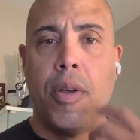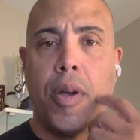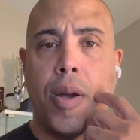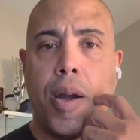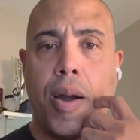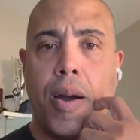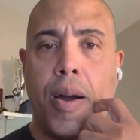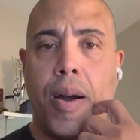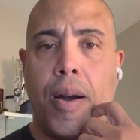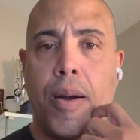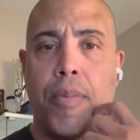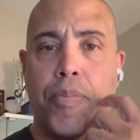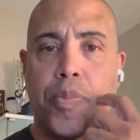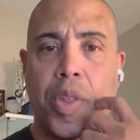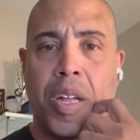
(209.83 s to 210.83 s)

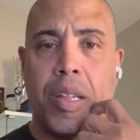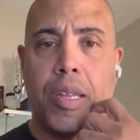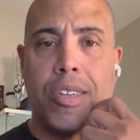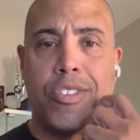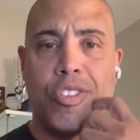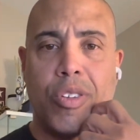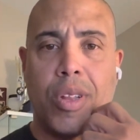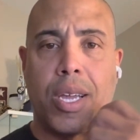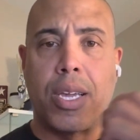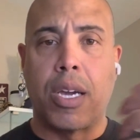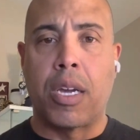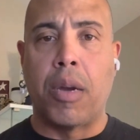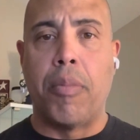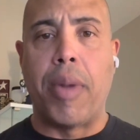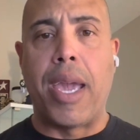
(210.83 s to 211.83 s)
Unless you're like a
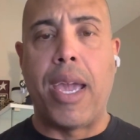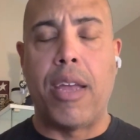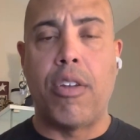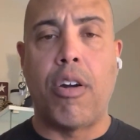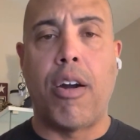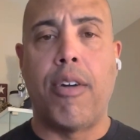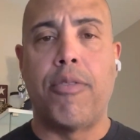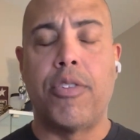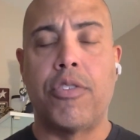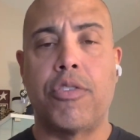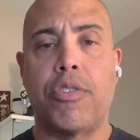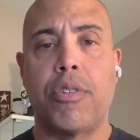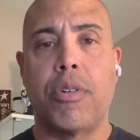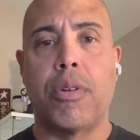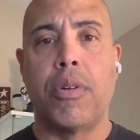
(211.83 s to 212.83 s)
command
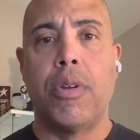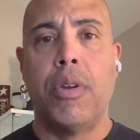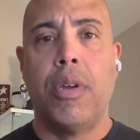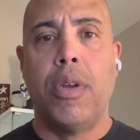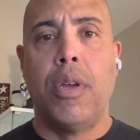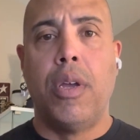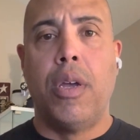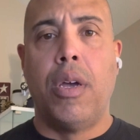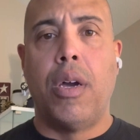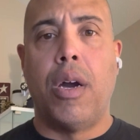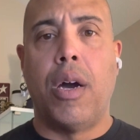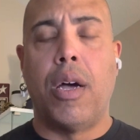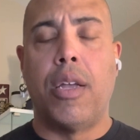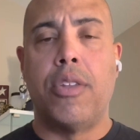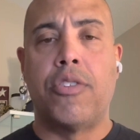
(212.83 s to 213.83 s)
officer,
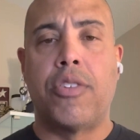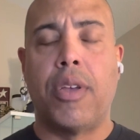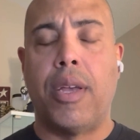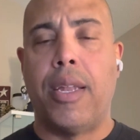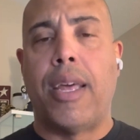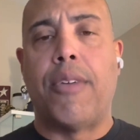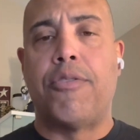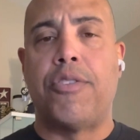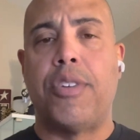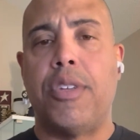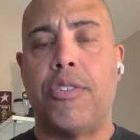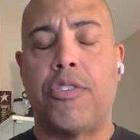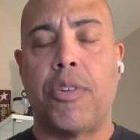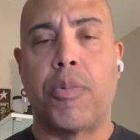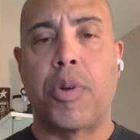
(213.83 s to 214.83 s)
and I've
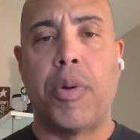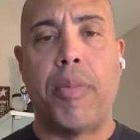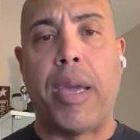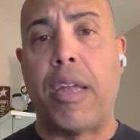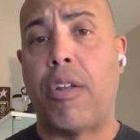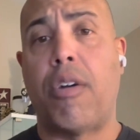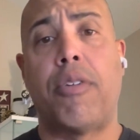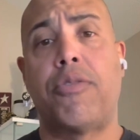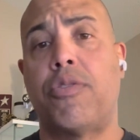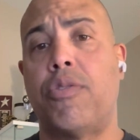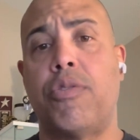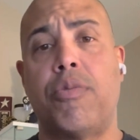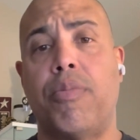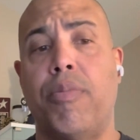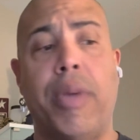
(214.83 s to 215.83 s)
seen some command
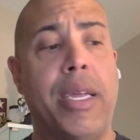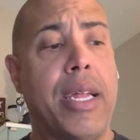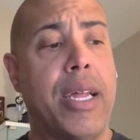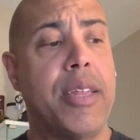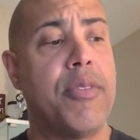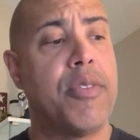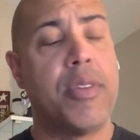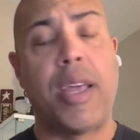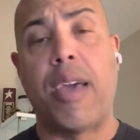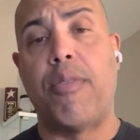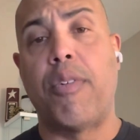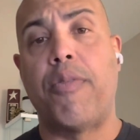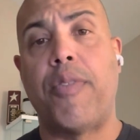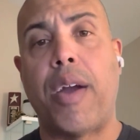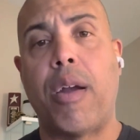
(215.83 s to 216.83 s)
officers may not even have
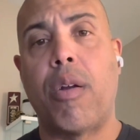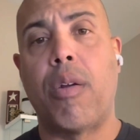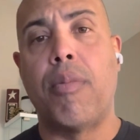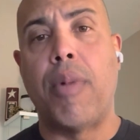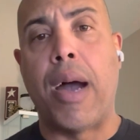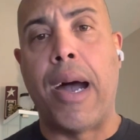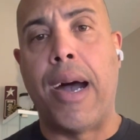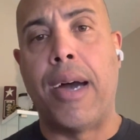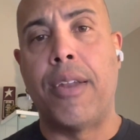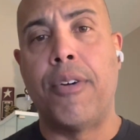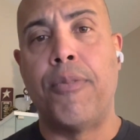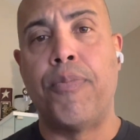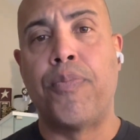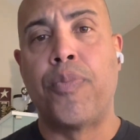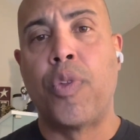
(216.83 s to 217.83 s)
a firearm on
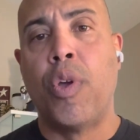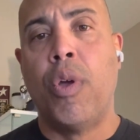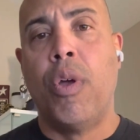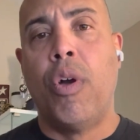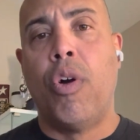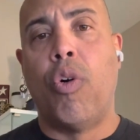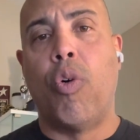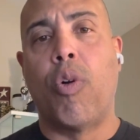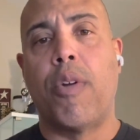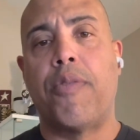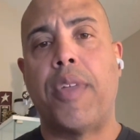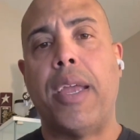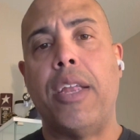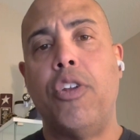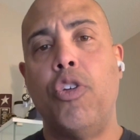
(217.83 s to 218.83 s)
them, or if
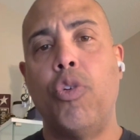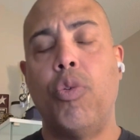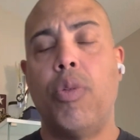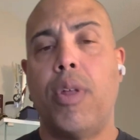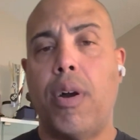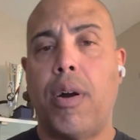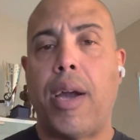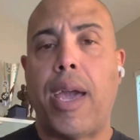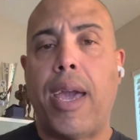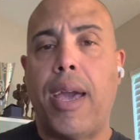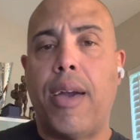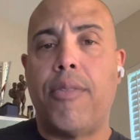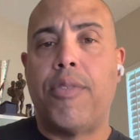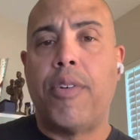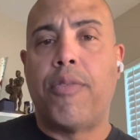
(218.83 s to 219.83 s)
they do, they'll
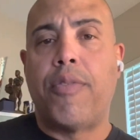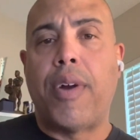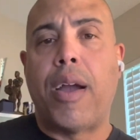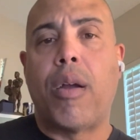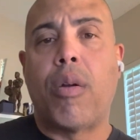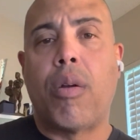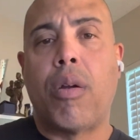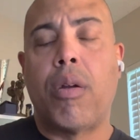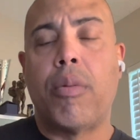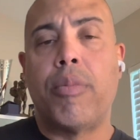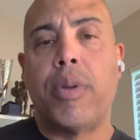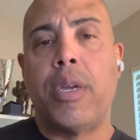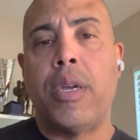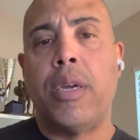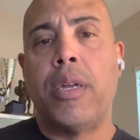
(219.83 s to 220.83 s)
have the
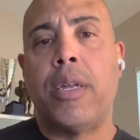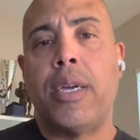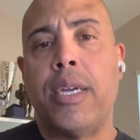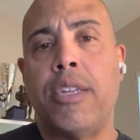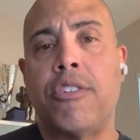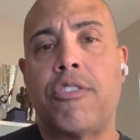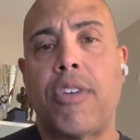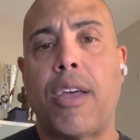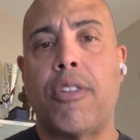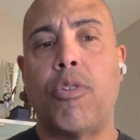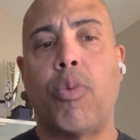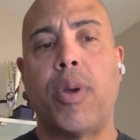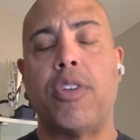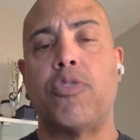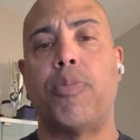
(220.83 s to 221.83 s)
firearm in inside the
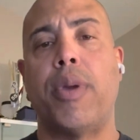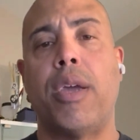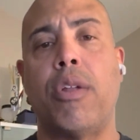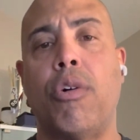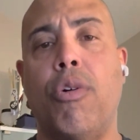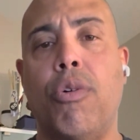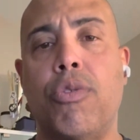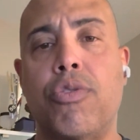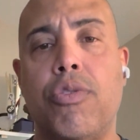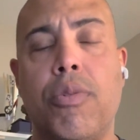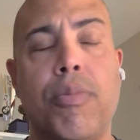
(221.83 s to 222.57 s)
waistband holster.